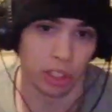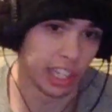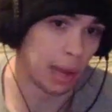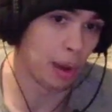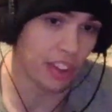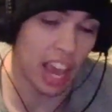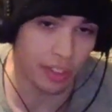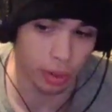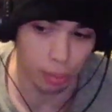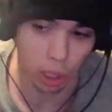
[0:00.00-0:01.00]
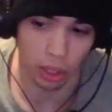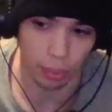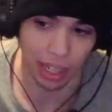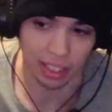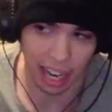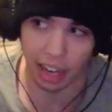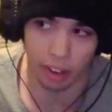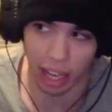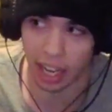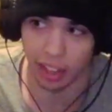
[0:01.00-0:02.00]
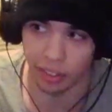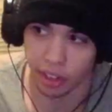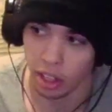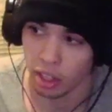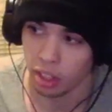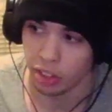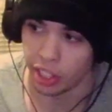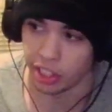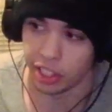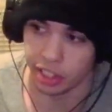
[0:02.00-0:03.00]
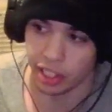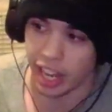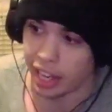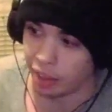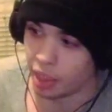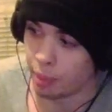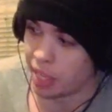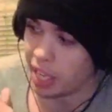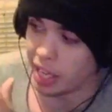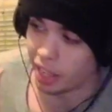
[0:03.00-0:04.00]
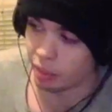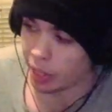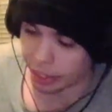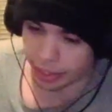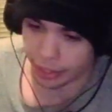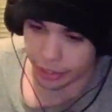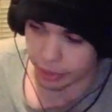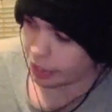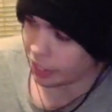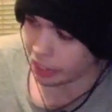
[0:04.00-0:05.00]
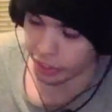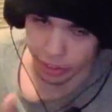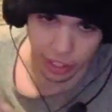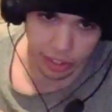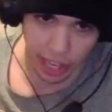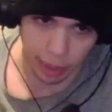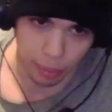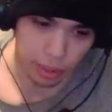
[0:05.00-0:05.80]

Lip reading: Ball Z game I've ever bought in my entire life. This is like the beginning of my collection right here. This game.